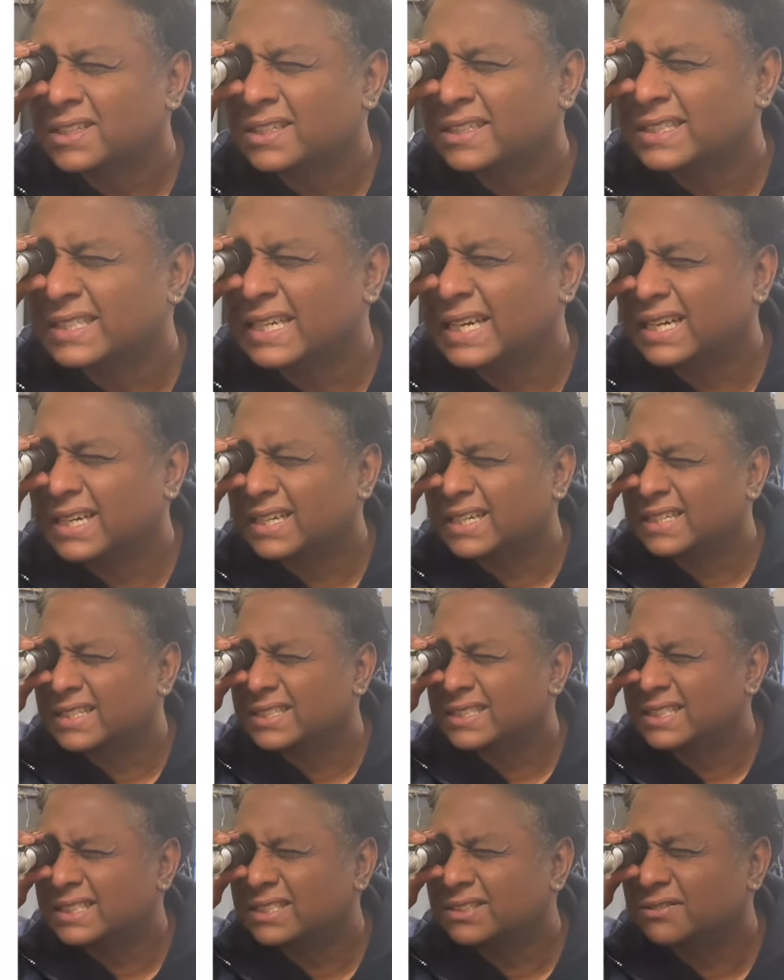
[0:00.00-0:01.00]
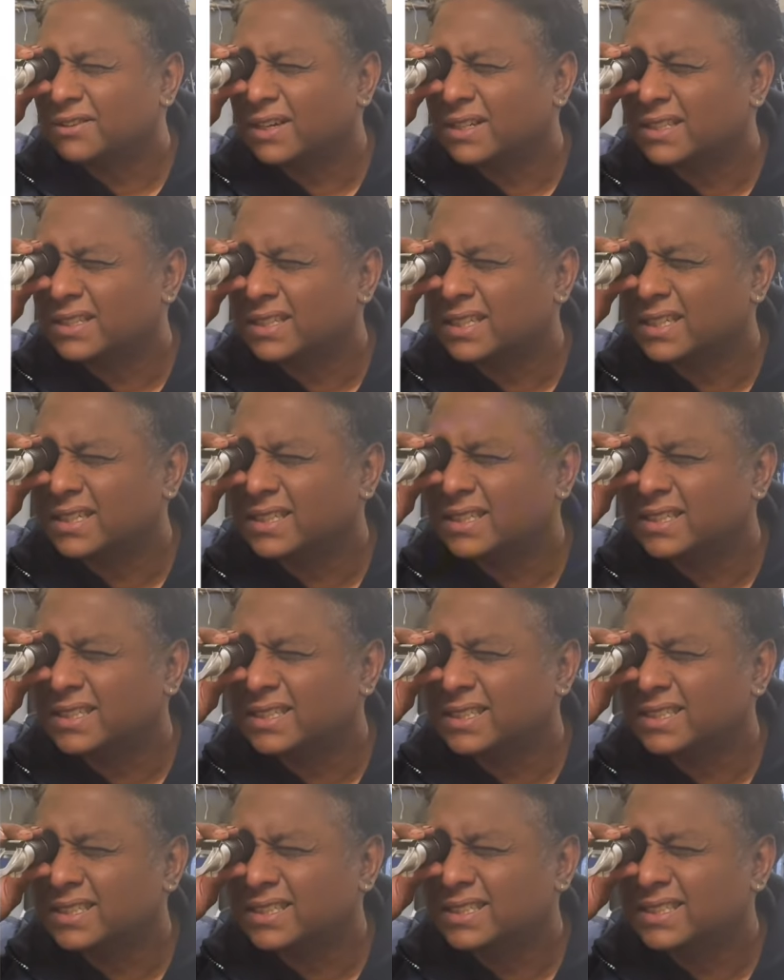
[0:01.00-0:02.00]
Yeah, this one
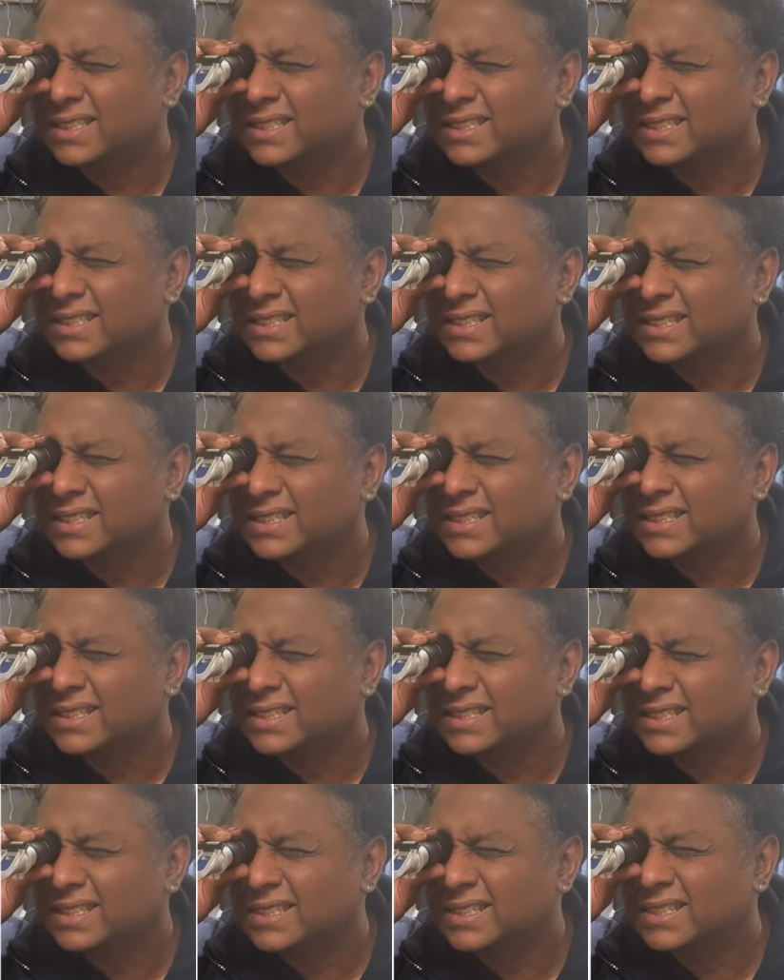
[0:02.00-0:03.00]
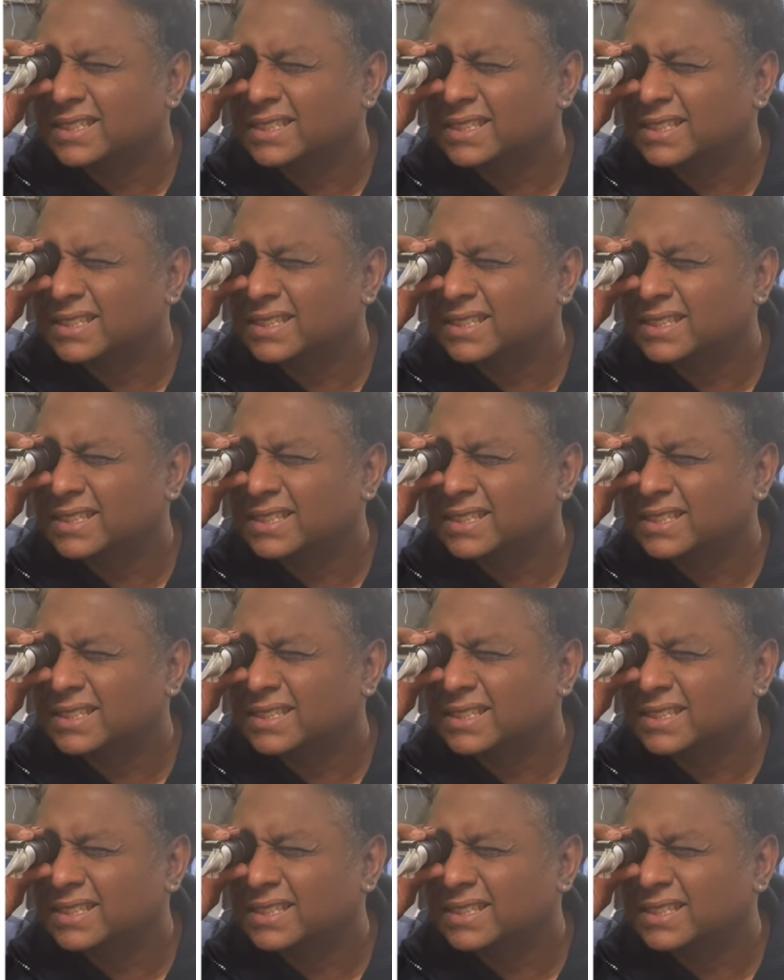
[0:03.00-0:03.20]
31.